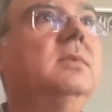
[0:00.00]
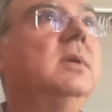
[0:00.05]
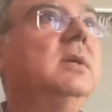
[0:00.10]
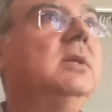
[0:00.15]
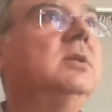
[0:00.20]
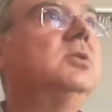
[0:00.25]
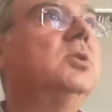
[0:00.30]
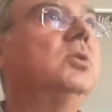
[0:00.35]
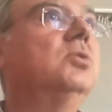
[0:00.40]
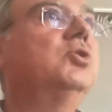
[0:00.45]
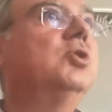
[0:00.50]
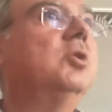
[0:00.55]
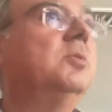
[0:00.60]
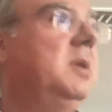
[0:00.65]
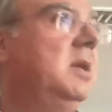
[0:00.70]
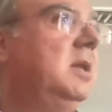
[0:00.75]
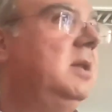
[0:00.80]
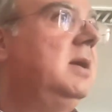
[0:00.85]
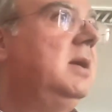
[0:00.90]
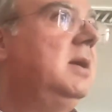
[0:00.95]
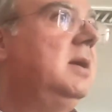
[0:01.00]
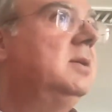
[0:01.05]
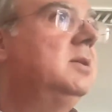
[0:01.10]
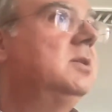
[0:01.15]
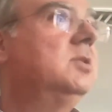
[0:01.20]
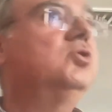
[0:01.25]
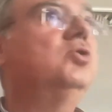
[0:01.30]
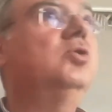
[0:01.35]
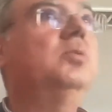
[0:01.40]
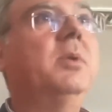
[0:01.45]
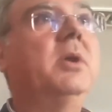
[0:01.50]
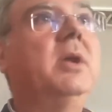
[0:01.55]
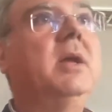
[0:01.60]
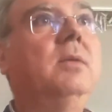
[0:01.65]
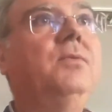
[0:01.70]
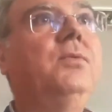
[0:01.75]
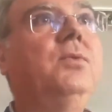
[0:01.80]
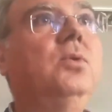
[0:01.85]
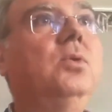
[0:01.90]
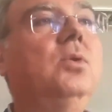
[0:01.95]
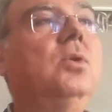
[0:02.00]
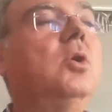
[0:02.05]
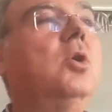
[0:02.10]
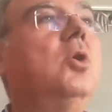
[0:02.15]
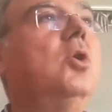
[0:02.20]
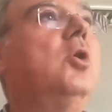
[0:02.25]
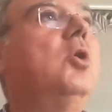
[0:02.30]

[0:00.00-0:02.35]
in social media, super helpful,